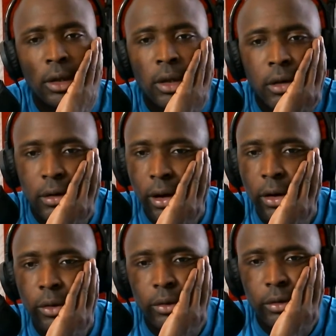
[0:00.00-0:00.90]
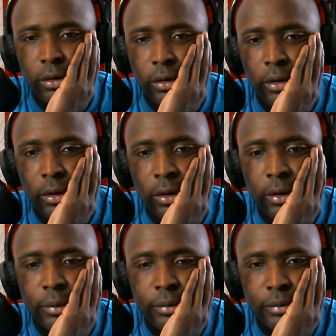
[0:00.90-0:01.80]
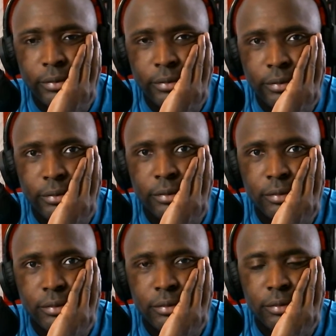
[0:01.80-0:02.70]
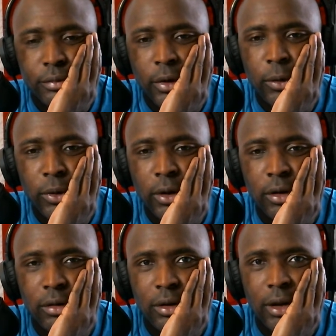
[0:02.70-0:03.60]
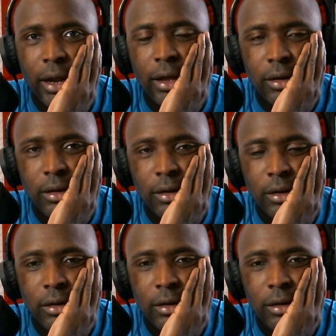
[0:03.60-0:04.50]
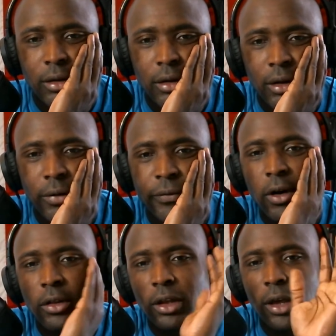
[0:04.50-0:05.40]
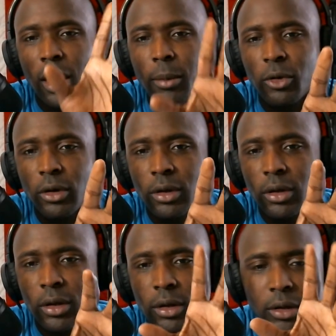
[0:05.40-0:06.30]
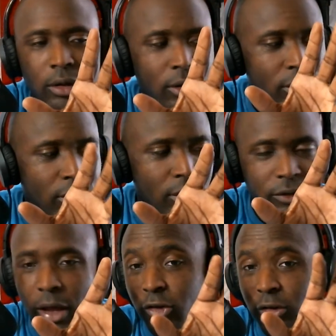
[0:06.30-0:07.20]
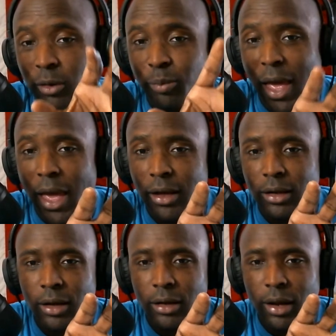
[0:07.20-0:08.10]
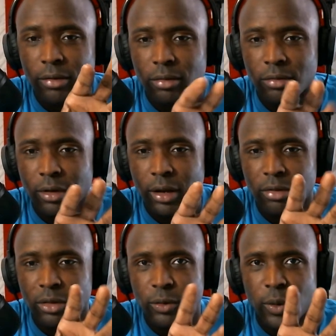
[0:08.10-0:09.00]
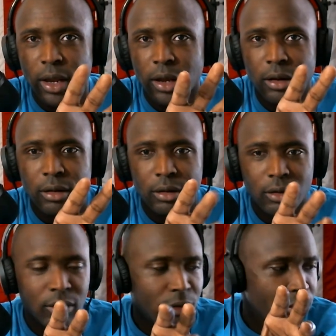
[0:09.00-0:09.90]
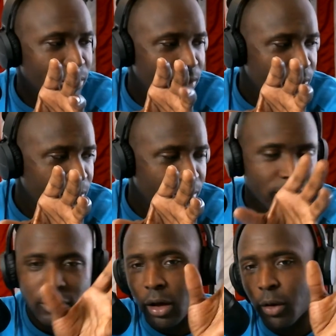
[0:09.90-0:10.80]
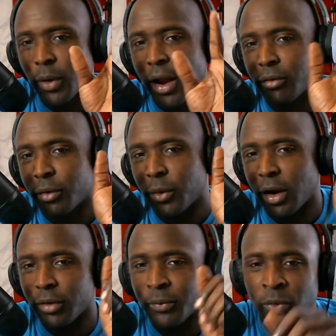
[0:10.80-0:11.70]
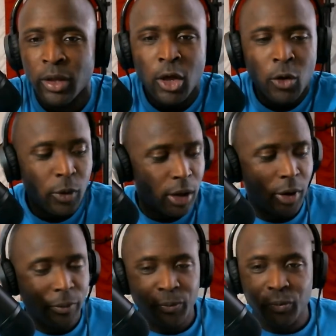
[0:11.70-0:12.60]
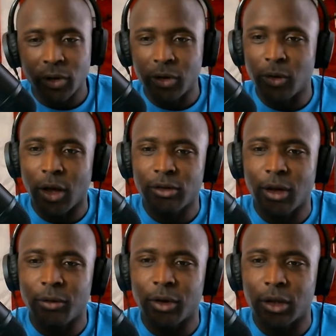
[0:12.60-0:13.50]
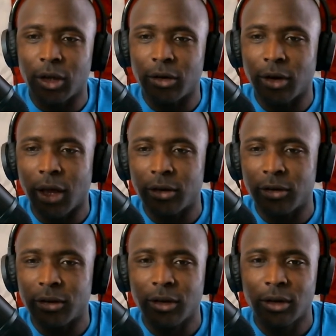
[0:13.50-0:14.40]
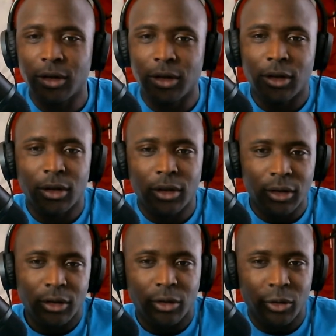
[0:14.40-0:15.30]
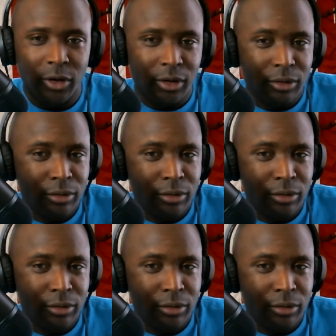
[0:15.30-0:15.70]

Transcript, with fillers: You know, um, I really don't like how far the camera is actually back. I like I like the way. Uh, whatever, whatever. Well, anyway, you guys have a good night, or